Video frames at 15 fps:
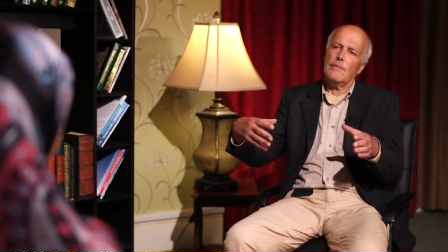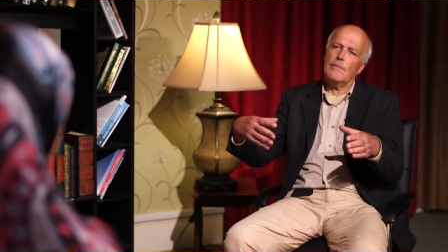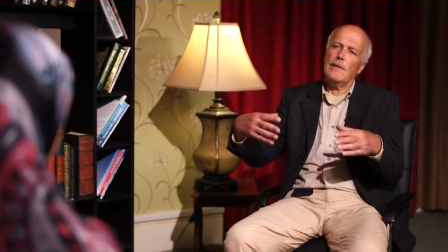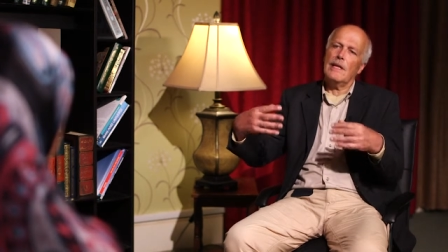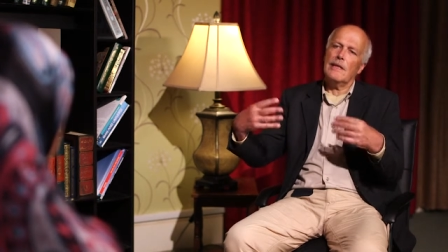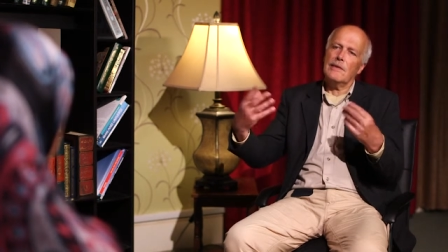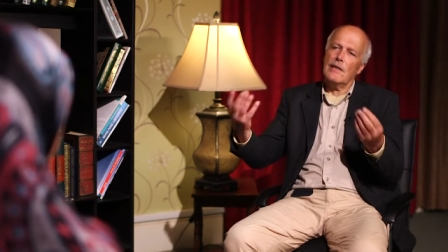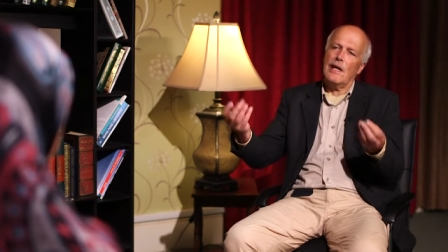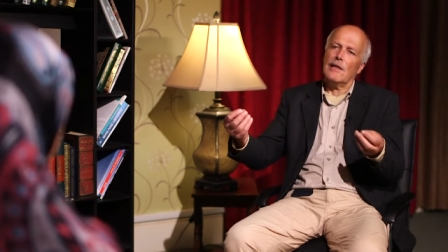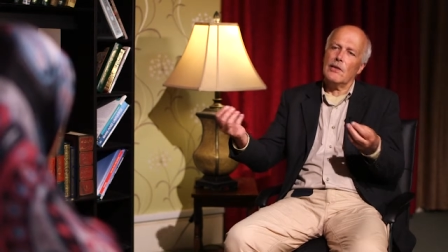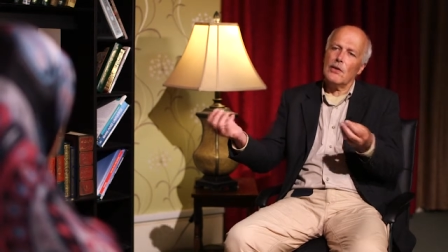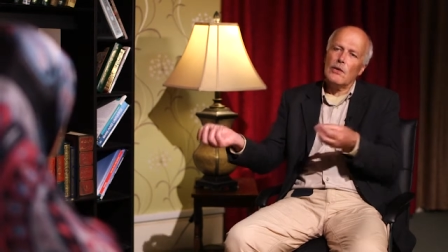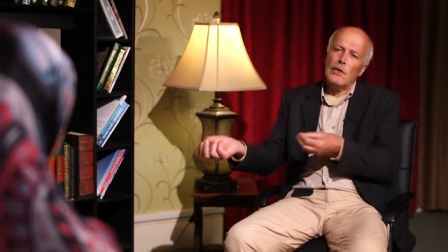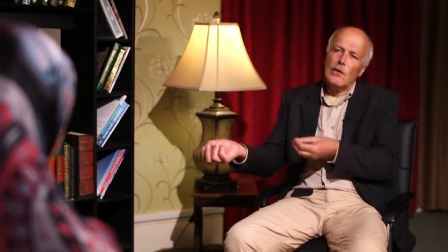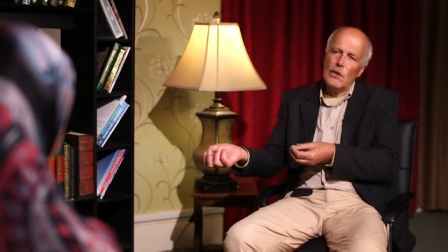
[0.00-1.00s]
being done
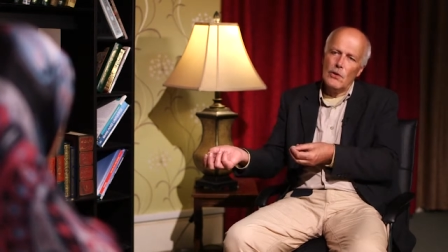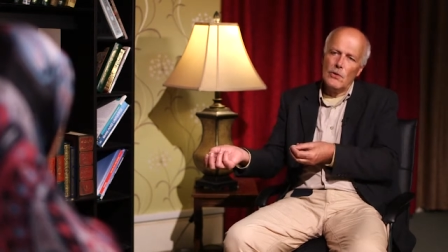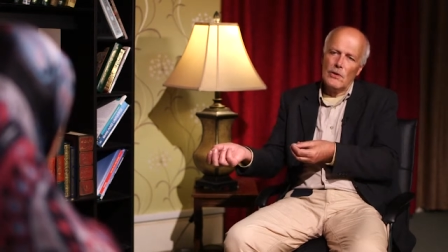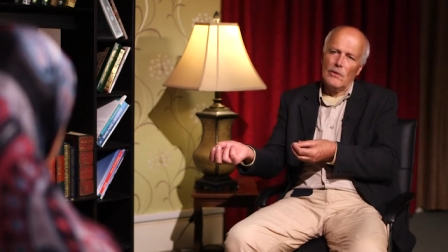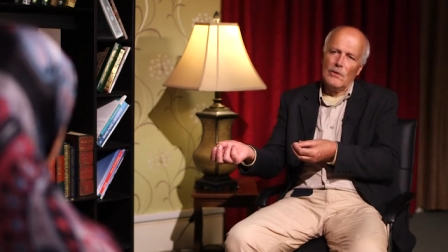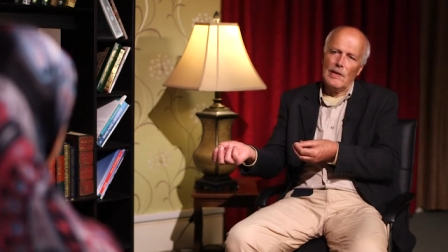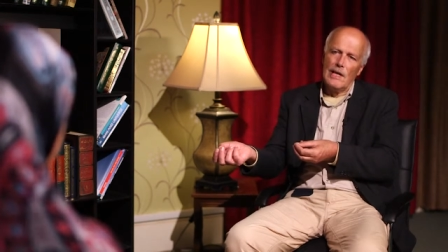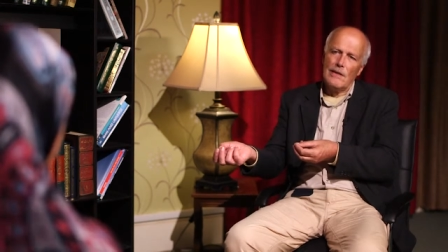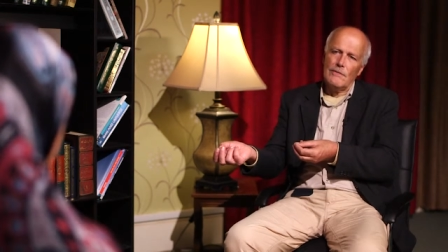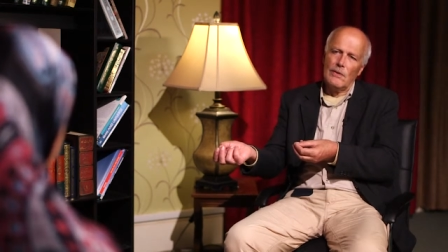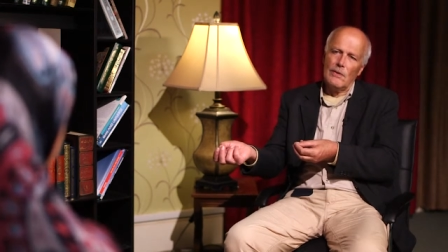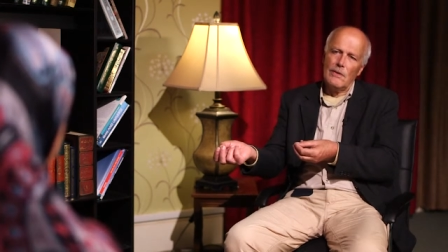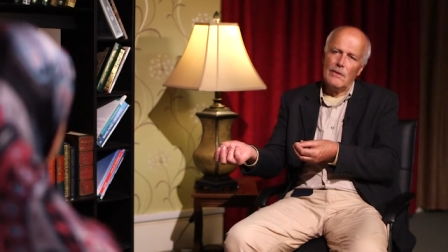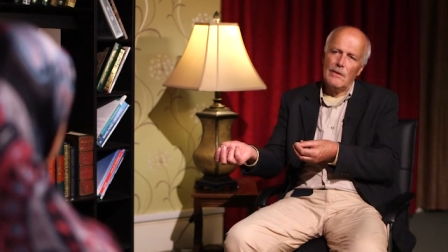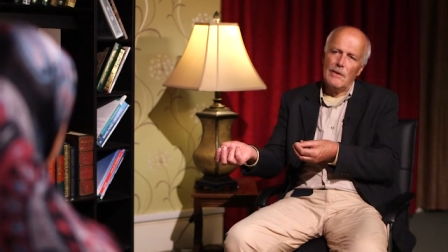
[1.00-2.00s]
on a local
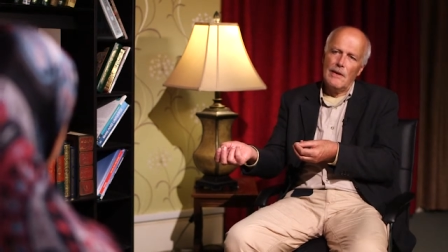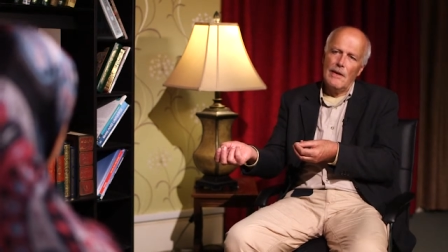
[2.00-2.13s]
level,